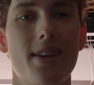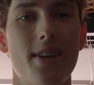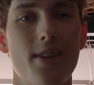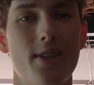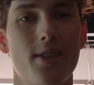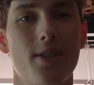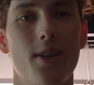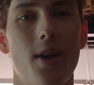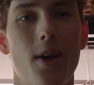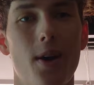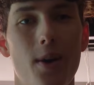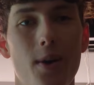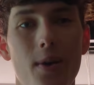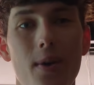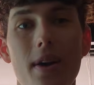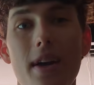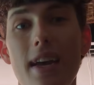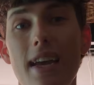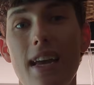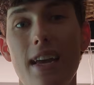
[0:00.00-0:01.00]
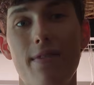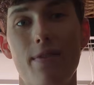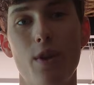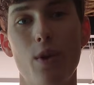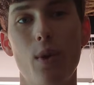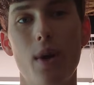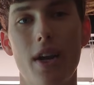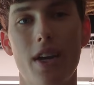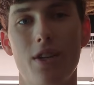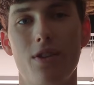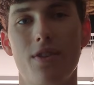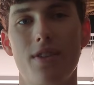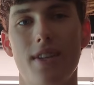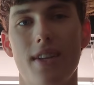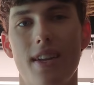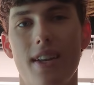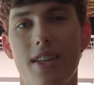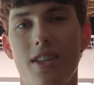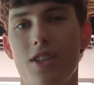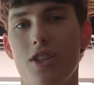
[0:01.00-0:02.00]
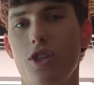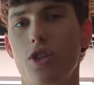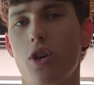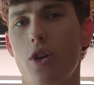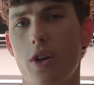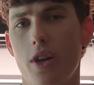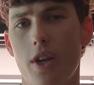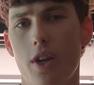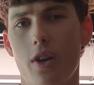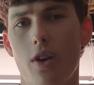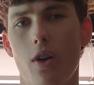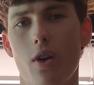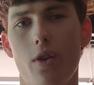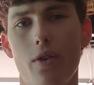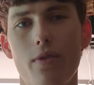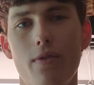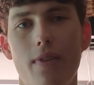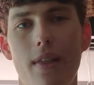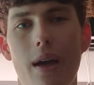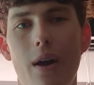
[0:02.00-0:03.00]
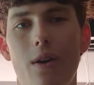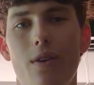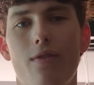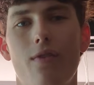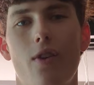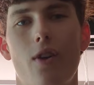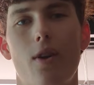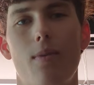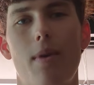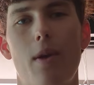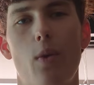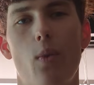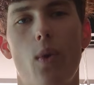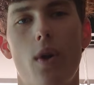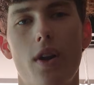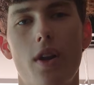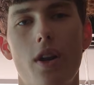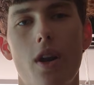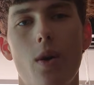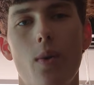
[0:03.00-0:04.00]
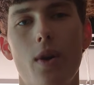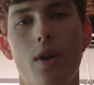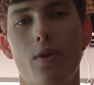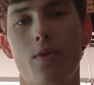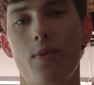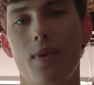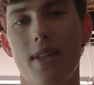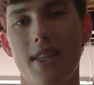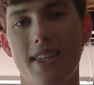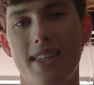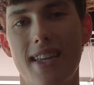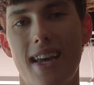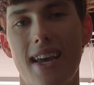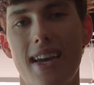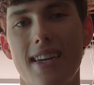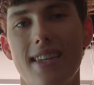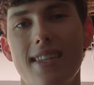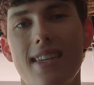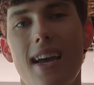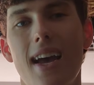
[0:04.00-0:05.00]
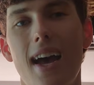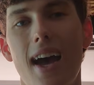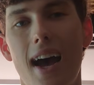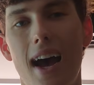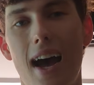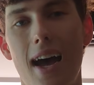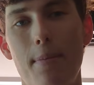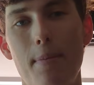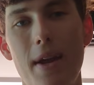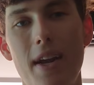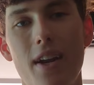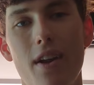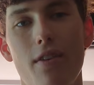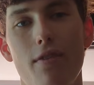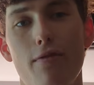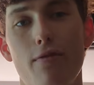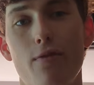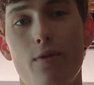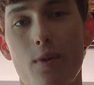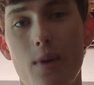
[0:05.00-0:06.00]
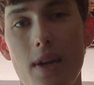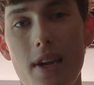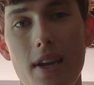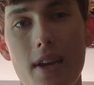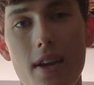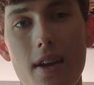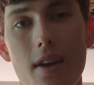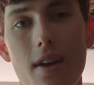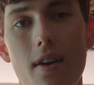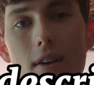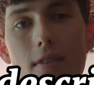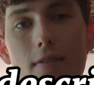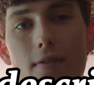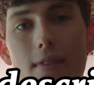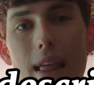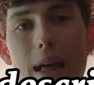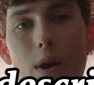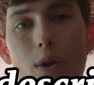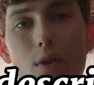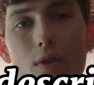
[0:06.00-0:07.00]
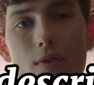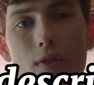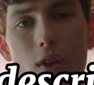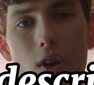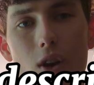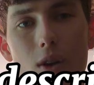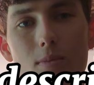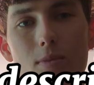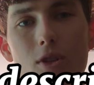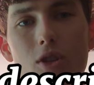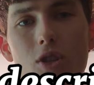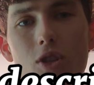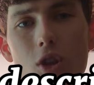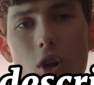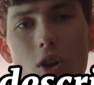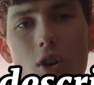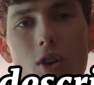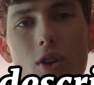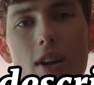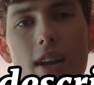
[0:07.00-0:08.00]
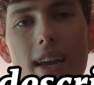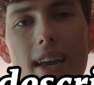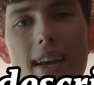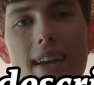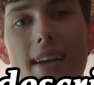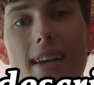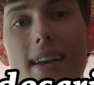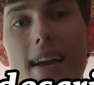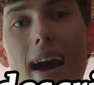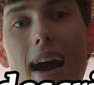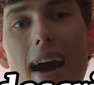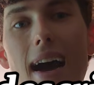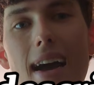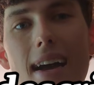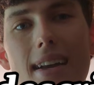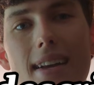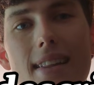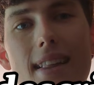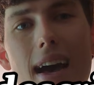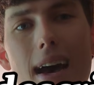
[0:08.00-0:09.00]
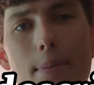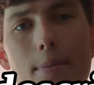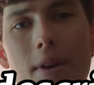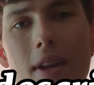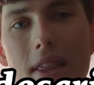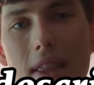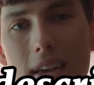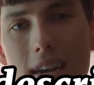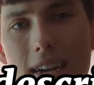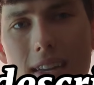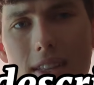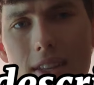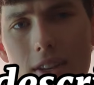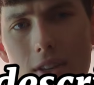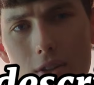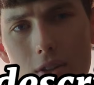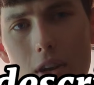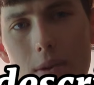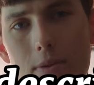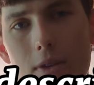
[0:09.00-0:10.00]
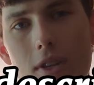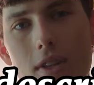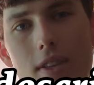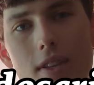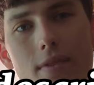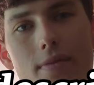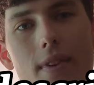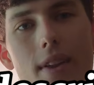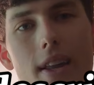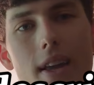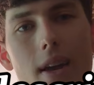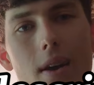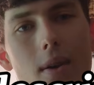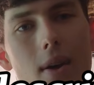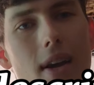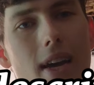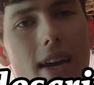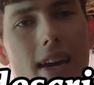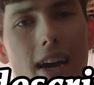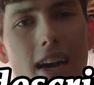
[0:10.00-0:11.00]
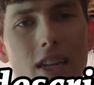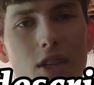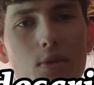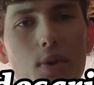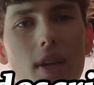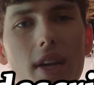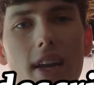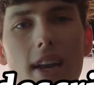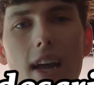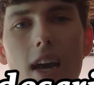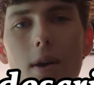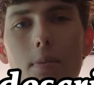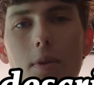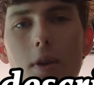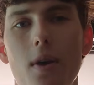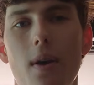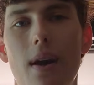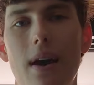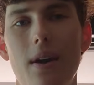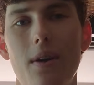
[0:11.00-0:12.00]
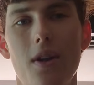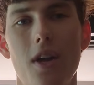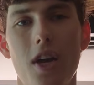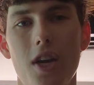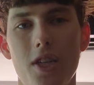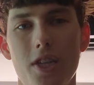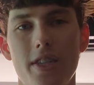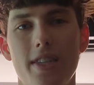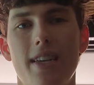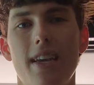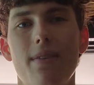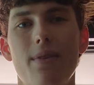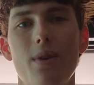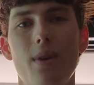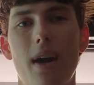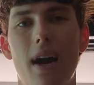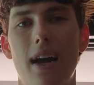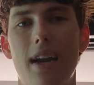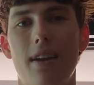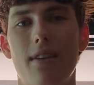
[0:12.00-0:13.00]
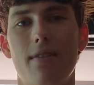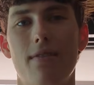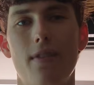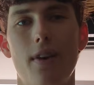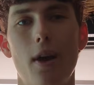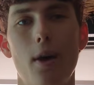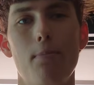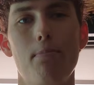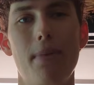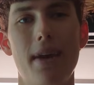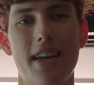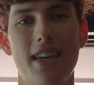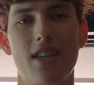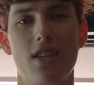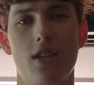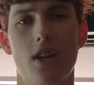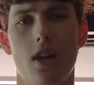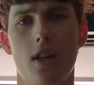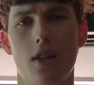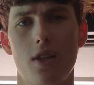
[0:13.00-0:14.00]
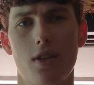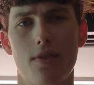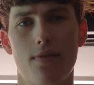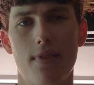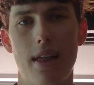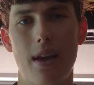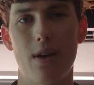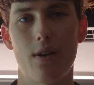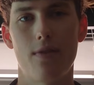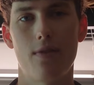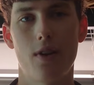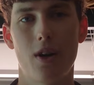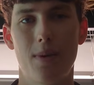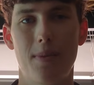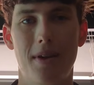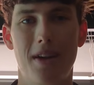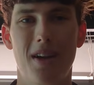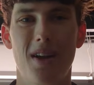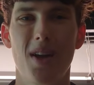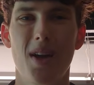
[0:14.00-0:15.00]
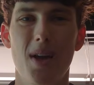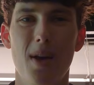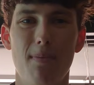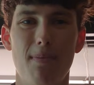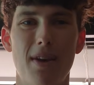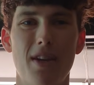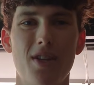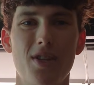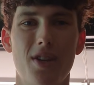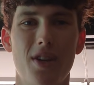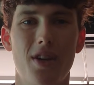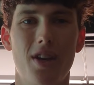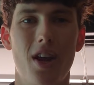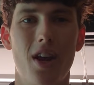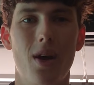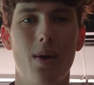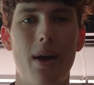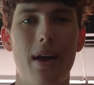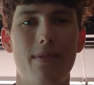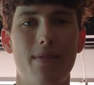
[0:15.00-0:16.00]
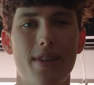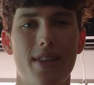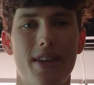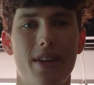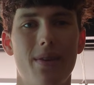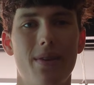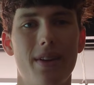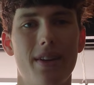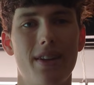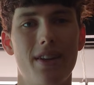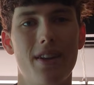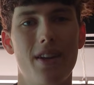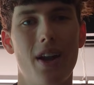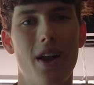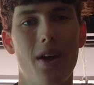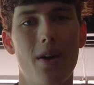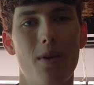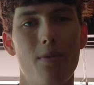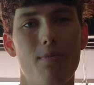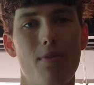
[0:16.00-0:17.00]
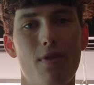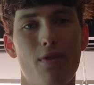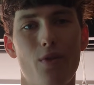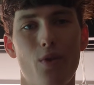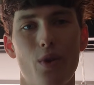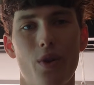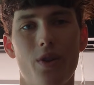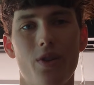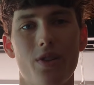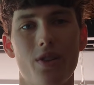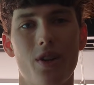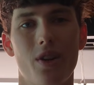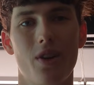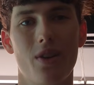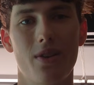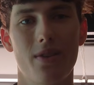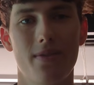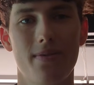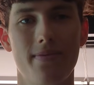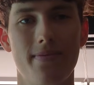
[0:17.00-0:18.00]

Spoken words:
So if you are interested in starting your own flower farm and want to know what it really takes, I made a free flower farm starter kit guide that I'm going to link in the description of this video. It's really going to help you out. Just give you kind of a base knowledge of flower farming. Make sure you know everything you need to know before you start.